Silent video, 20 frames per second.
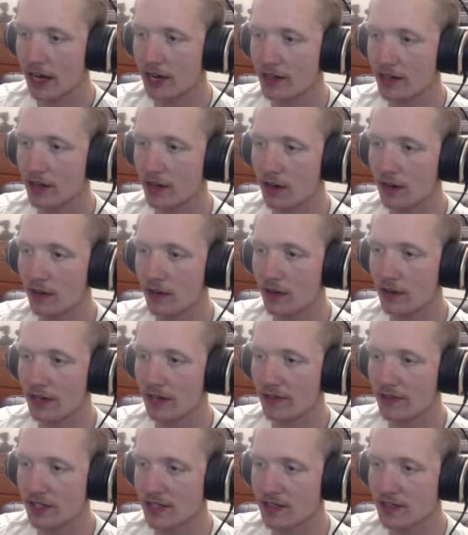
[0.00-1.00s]
I don't know
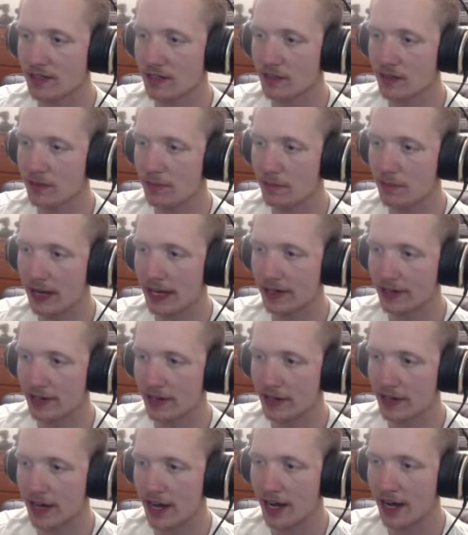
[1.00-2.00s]
if it's
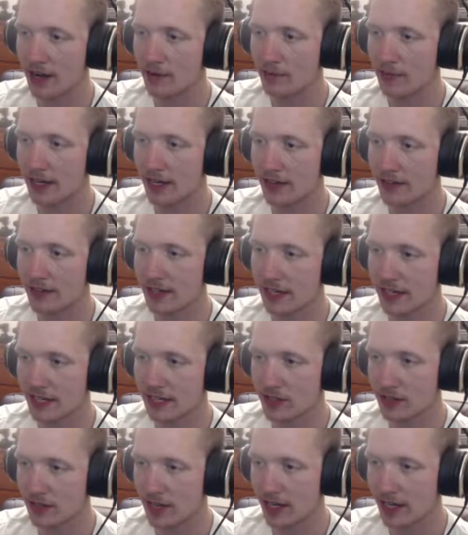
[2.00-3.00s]
better or not, but I think
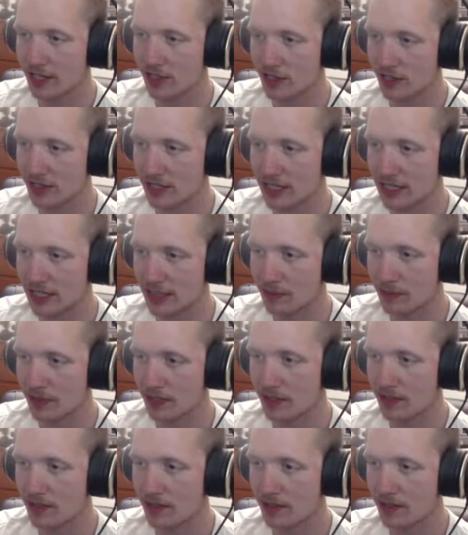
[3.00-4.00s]
I should keep
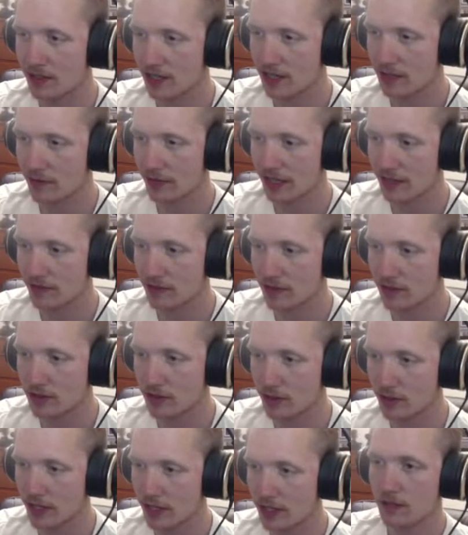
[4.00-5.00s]
it in my
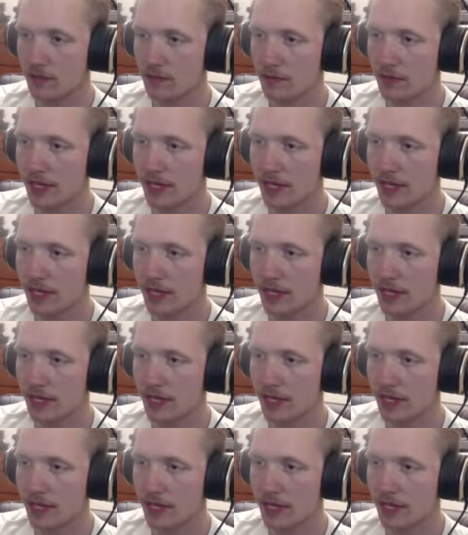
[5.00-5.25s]
inventory.